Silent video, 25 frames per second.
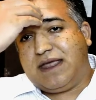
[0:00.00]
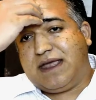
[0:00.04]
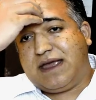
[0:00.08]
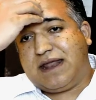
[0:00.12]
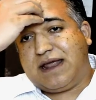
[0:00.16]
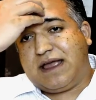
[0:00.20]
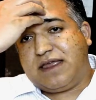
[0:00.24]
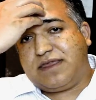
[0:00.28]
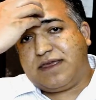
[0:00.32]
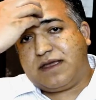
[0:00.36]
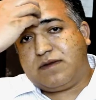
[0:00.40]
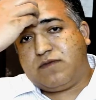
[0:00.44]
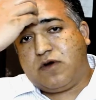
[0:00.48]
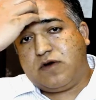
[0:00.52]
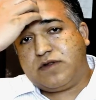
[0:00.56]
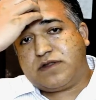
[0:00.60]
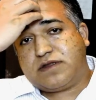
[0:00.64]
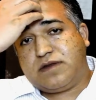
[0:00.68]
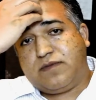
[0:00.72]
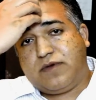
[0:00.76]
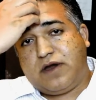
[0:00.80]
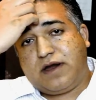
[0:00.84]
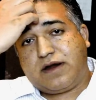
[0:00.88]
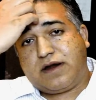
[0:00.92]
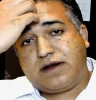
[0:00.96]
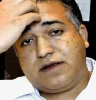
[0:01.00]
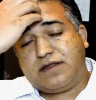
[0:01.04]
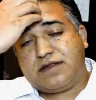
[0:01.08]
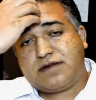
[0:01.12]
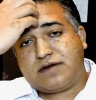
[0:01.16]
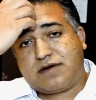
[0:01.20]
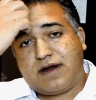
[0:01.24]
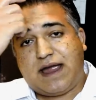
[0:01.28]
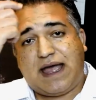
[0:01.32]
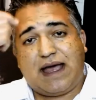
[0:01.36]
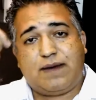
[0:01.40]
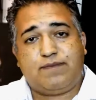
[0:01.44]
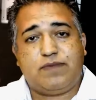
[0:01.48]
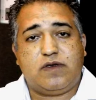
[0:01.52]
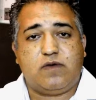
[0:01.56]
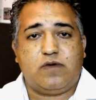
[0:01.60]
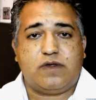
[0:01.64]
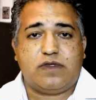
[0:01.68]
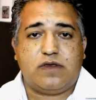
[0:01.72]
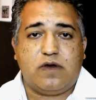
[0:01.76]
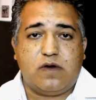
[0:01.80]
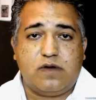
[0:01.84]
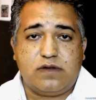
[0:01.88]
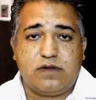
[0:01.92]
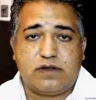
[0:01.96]
And I think most Americans are happy
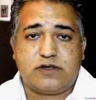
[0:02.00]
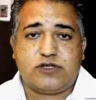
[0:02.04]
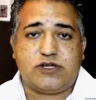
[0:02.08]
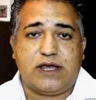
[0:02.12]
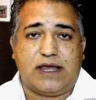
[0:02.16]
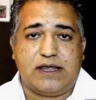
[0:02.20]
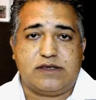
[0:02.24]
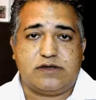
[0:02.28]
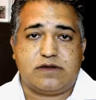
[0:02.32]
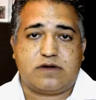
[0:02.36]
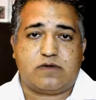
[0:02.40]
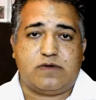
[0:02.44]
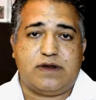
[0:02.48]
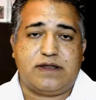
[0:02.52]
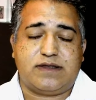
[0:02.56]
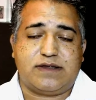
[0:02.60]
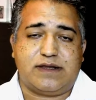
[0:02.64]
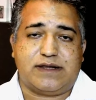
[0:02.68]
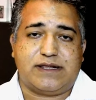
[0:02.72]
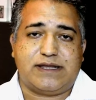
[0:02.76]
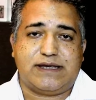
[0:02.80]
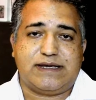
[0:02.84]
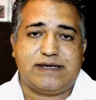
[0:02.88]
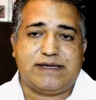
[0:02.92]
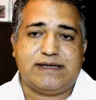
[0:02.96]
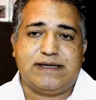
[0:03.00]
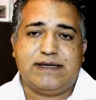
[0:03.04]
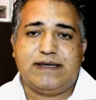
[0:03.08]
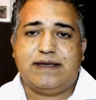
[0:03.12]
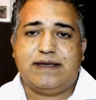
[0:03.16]
with those changes recently.